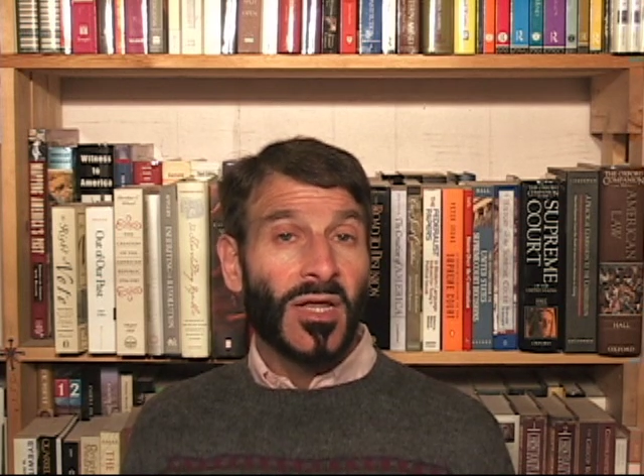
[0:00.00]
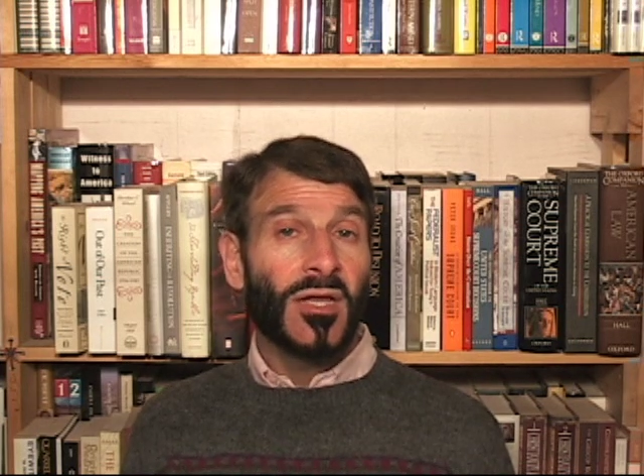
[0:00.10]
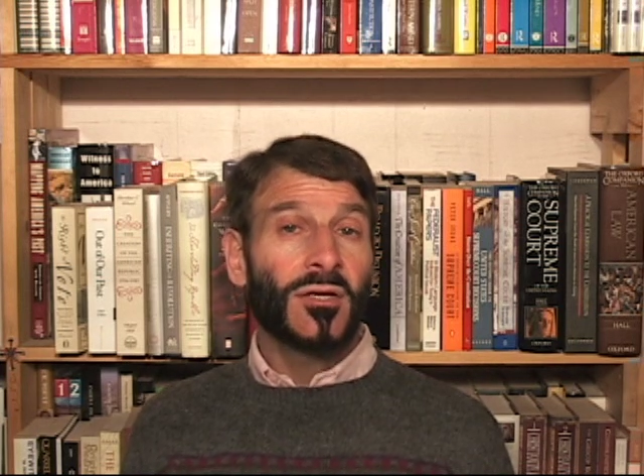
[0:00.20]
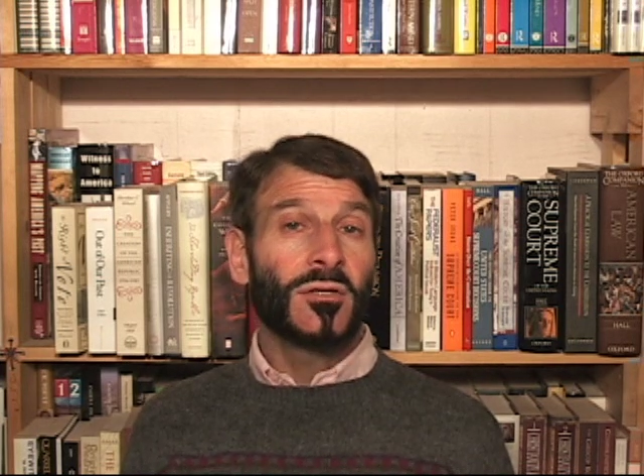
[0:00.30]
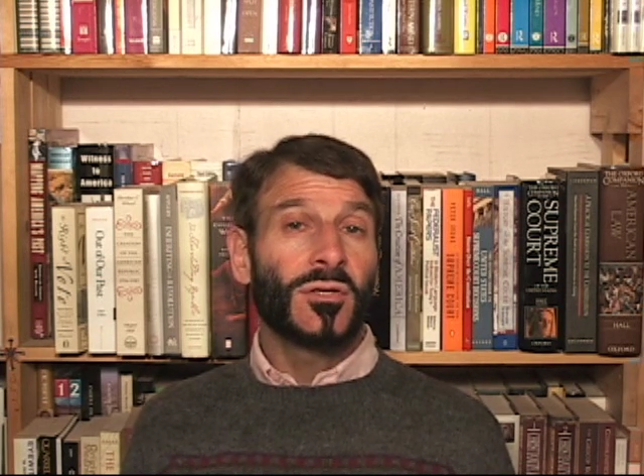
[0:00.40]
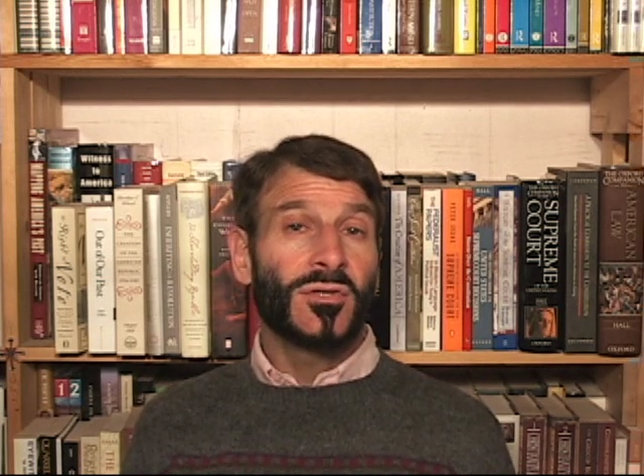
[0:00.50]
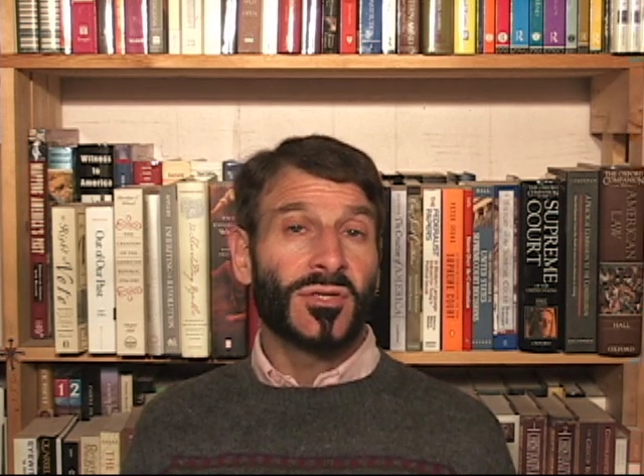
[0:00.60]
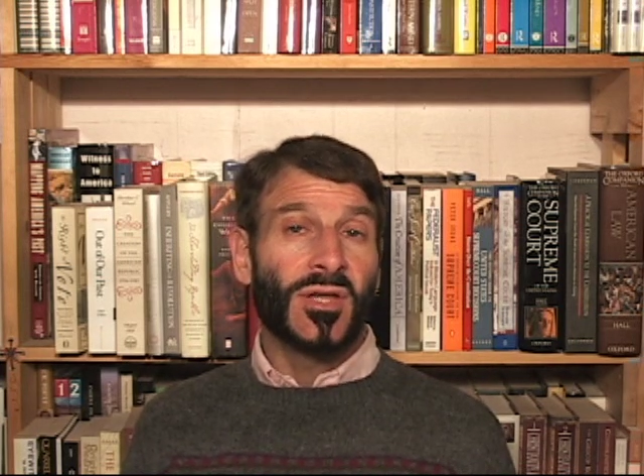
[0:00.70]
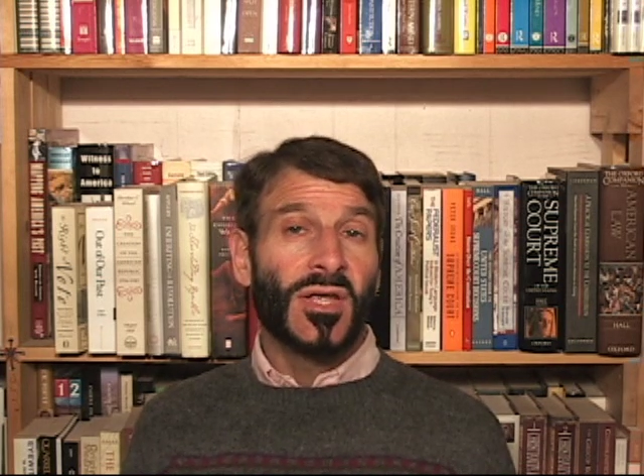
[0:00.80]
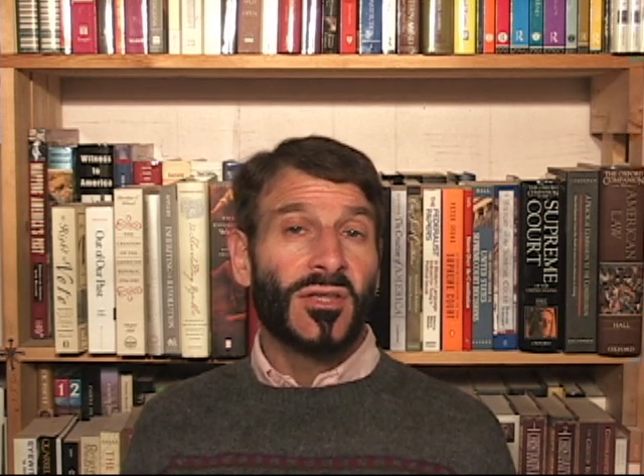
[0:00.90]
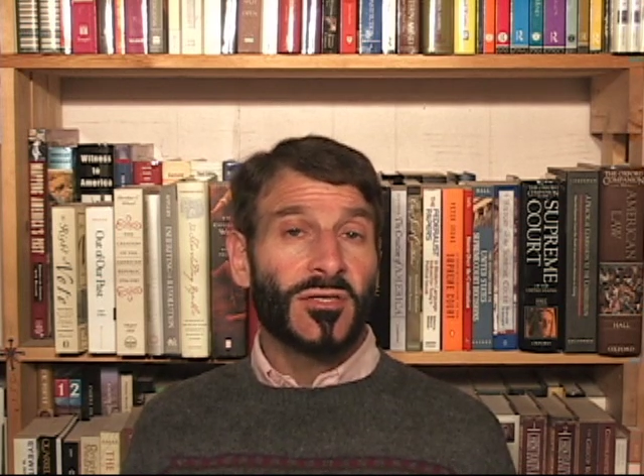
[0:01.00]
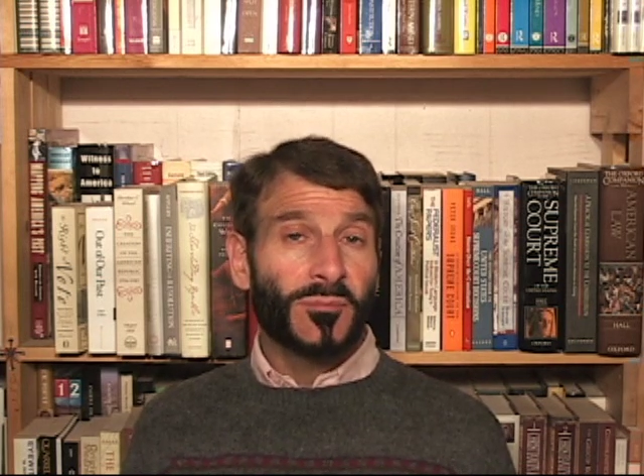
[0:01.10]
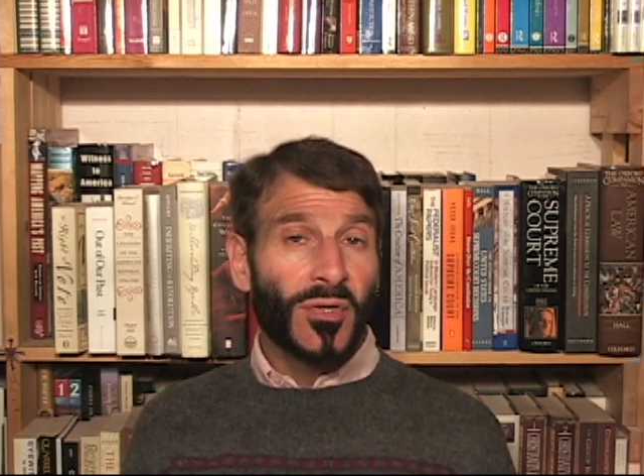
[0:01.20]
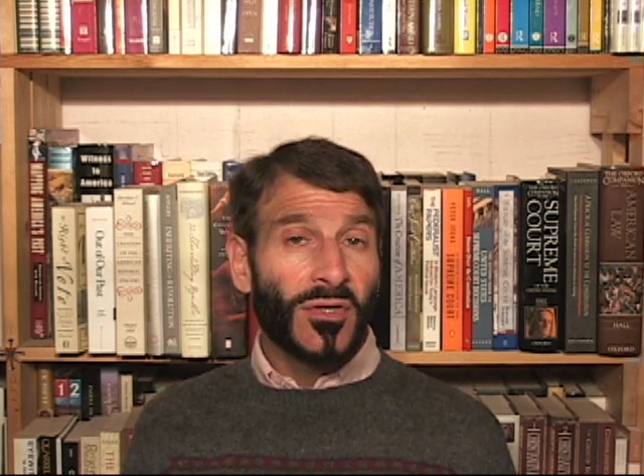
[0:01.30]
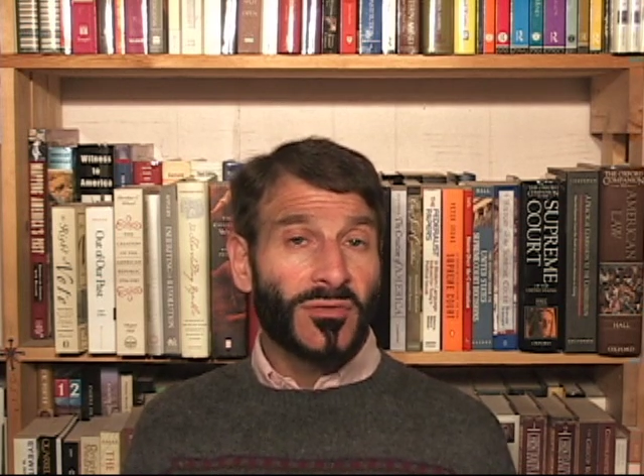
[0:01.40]
In conclusion, this
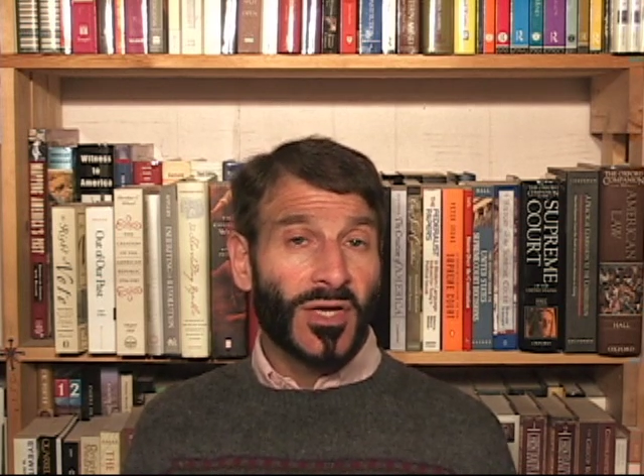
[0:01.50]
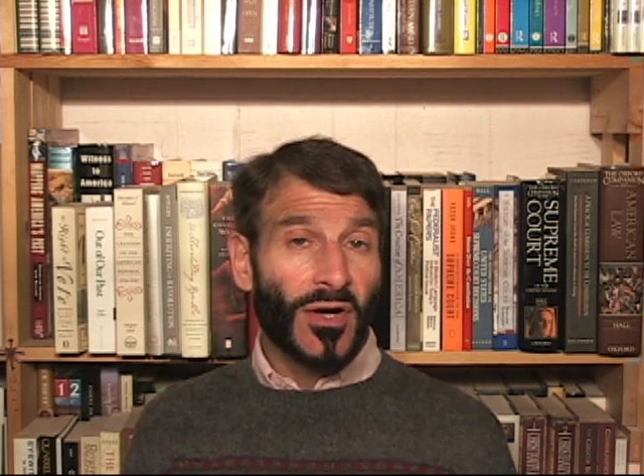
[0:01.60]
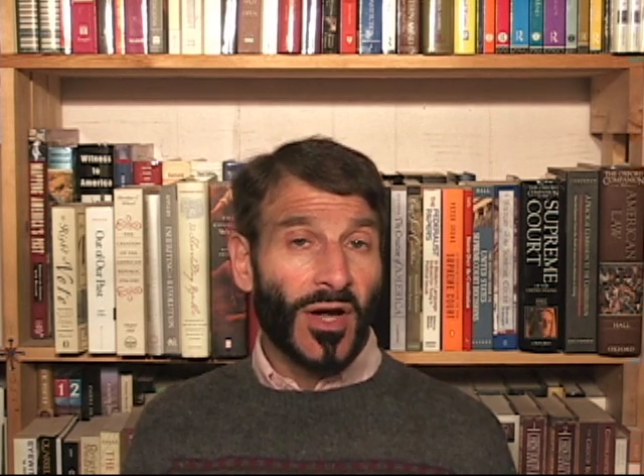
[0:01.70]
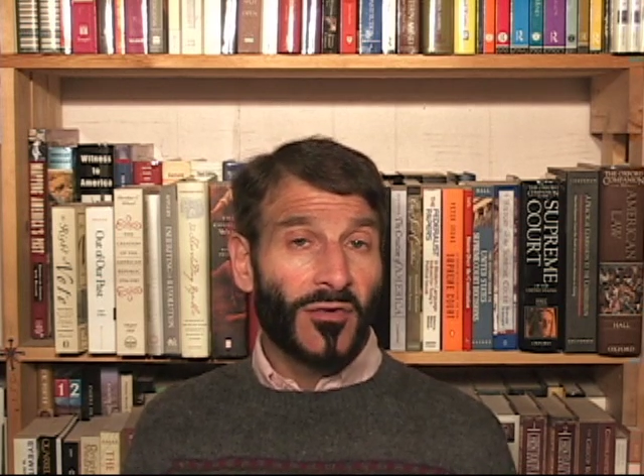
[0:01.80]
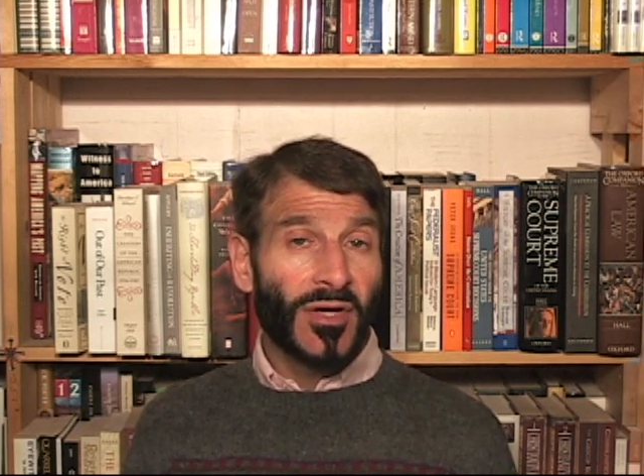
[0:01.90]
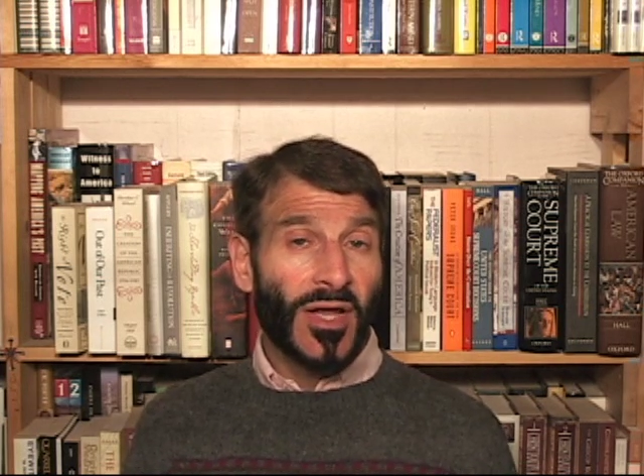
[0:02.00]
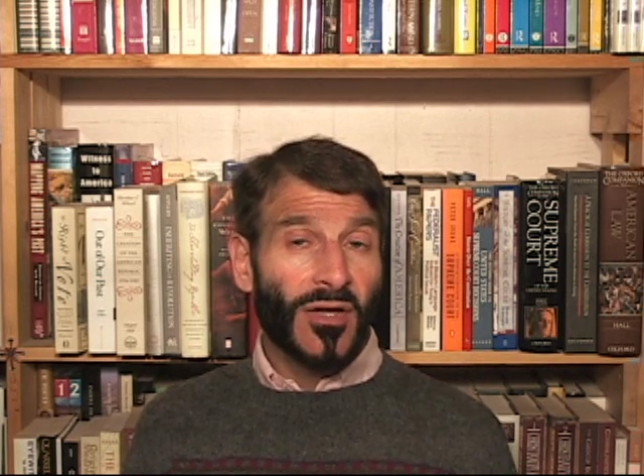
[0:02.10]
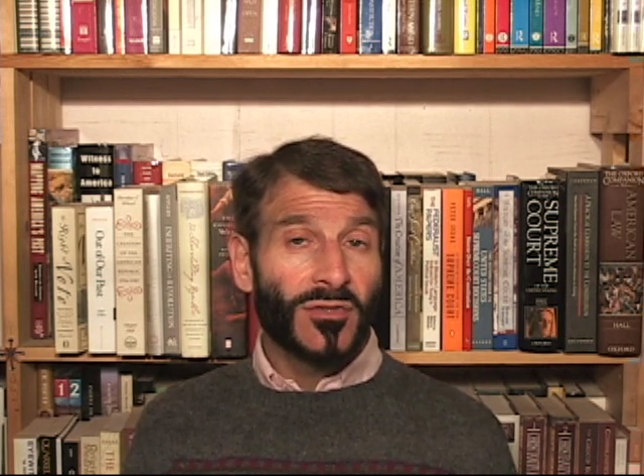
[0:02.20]
proves that our everyday